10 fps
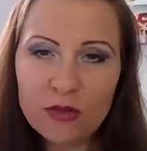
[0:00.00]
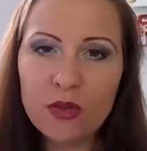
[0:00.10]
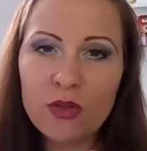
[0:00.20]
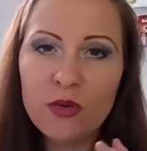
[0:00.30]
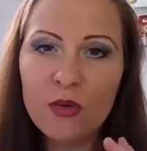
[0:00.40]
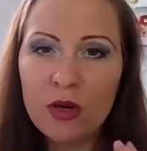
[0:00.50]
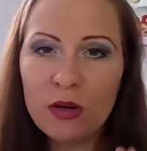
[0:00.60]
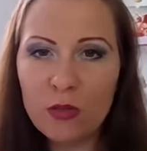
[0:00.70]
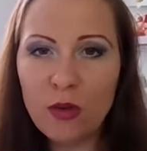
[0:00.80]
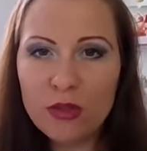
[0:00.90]
So you
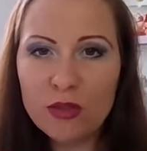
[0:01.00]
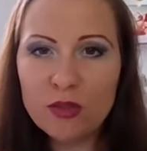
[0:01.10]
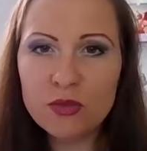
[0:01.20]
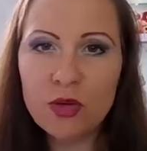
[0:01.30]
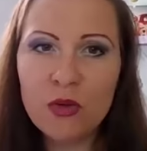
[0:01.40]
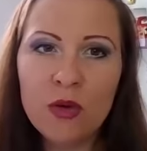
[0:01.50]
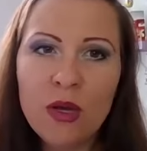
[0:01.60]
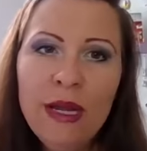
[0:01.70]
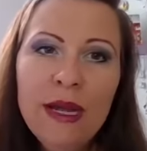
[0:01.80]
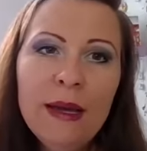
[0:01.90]
wanted to know